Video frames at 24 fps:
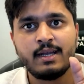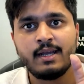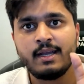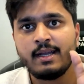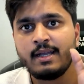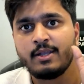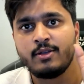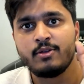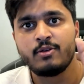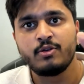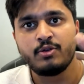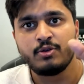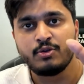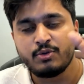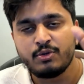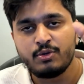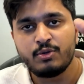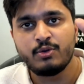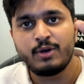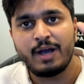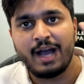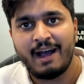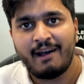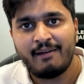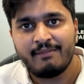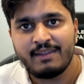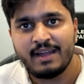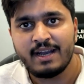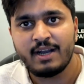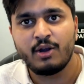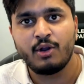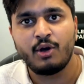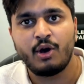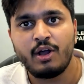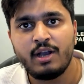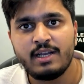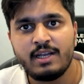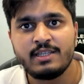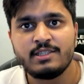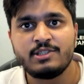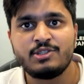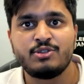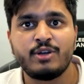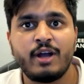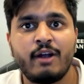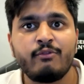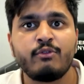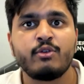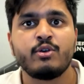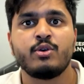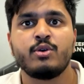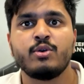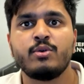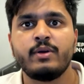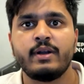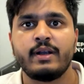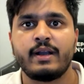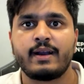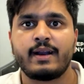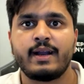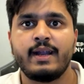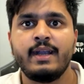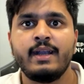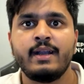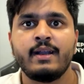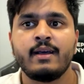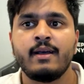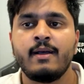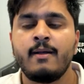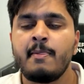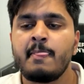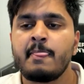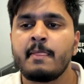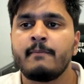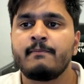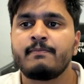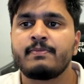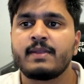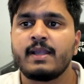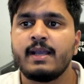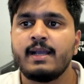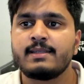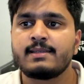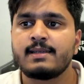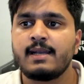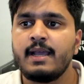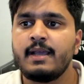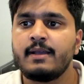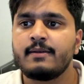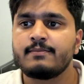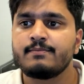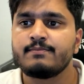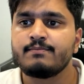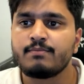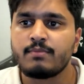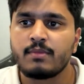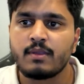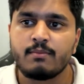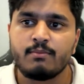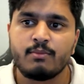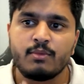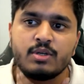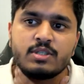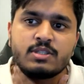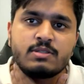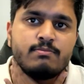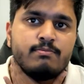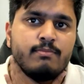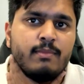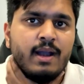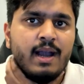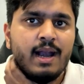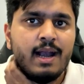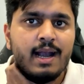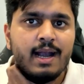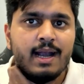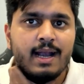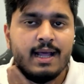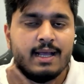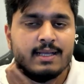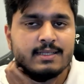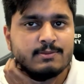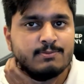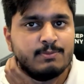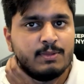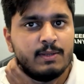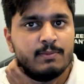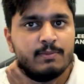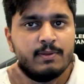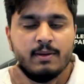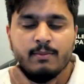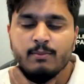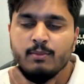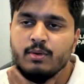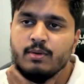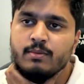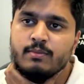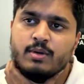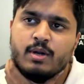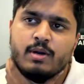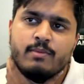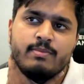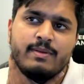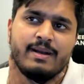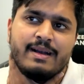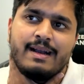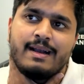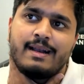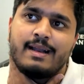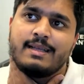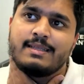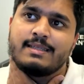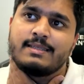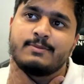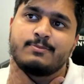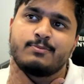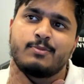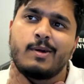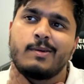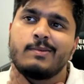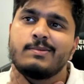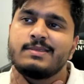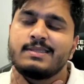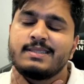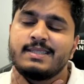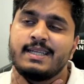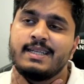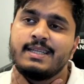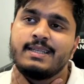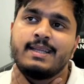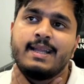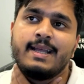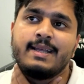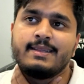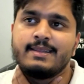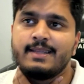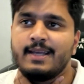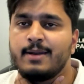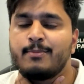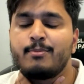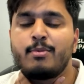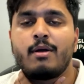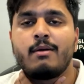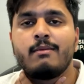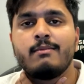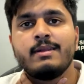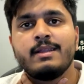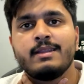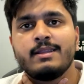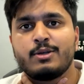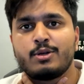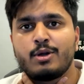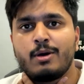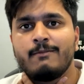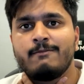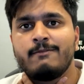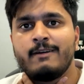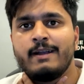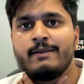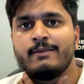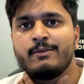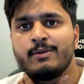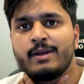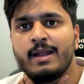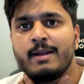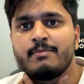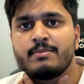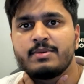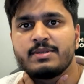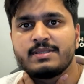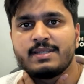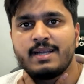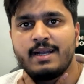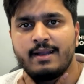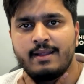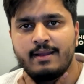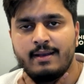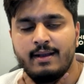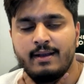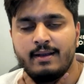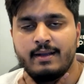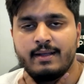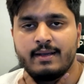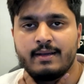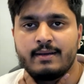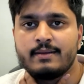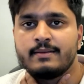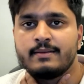you to have that knowledge, you have to do it, right? It's like most middle class people, not middle class, I'd probably say, like, they're probably in the top 5 to 10% in India.